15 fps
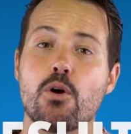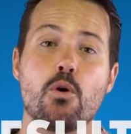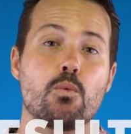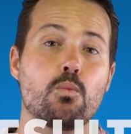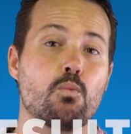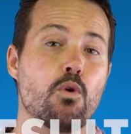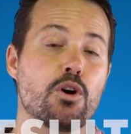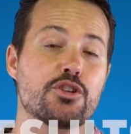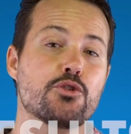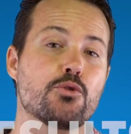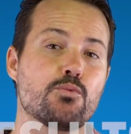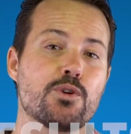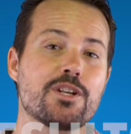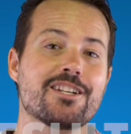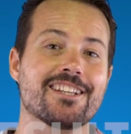on what
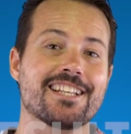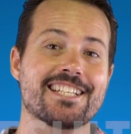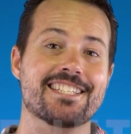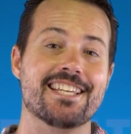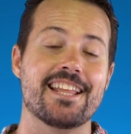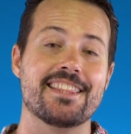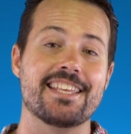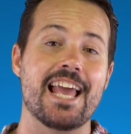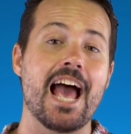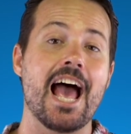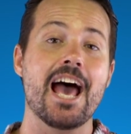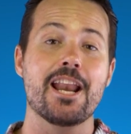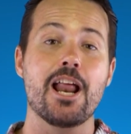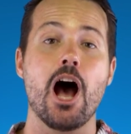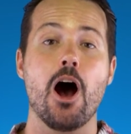you originally set the
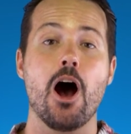ad